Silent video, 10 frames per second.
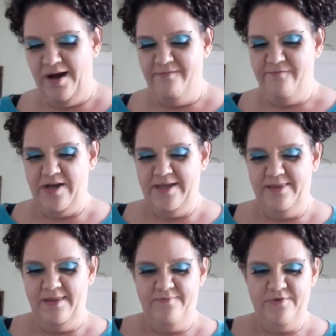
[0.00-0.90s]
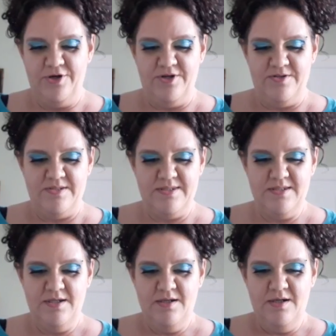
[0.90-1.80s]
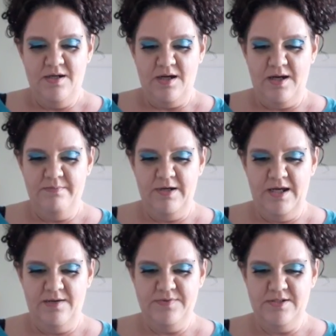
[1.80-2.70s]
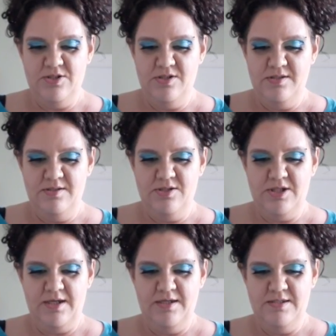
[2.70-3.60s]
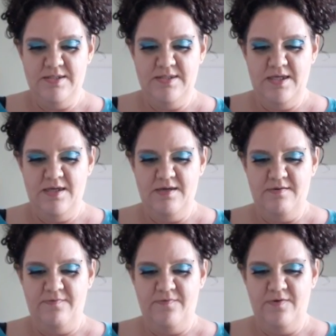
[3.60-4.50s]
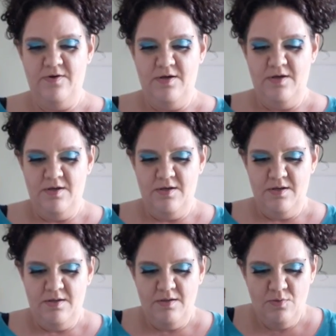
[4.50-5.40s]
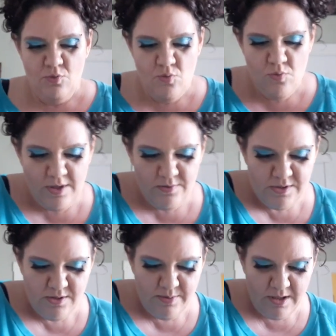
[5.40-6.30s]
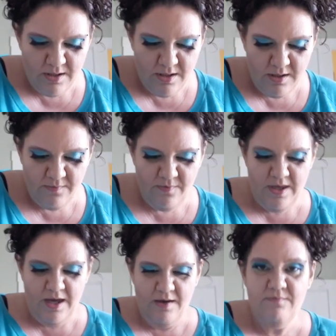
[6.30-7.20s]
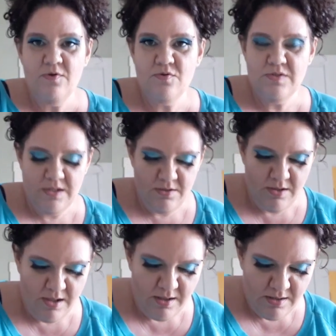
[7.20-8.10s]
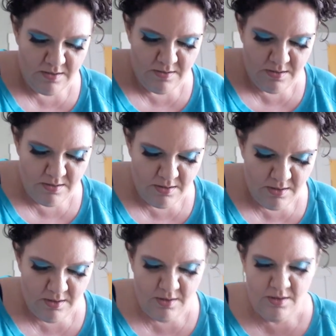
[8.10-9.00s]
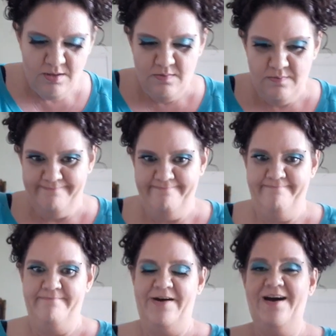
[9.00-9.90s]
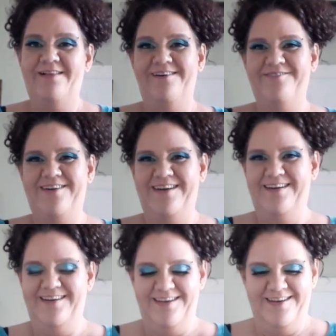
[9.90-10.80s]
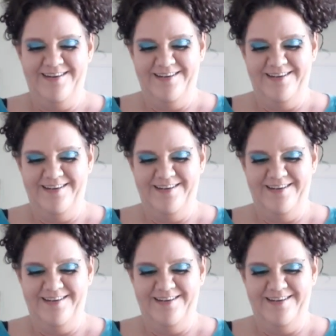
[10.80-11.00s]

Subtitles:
I friggin' love nerds. I'm gonna have to check and see if... Ooh, that was too big. If we have those here yet, because I love candy.